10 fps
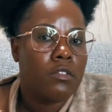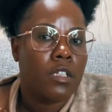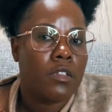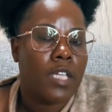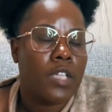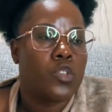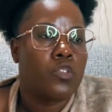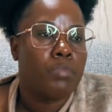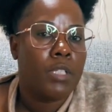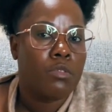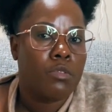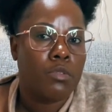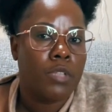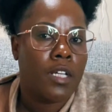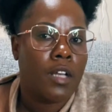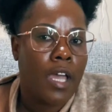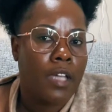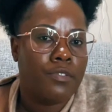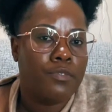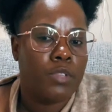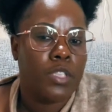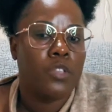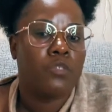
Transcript: The things you've been through in life when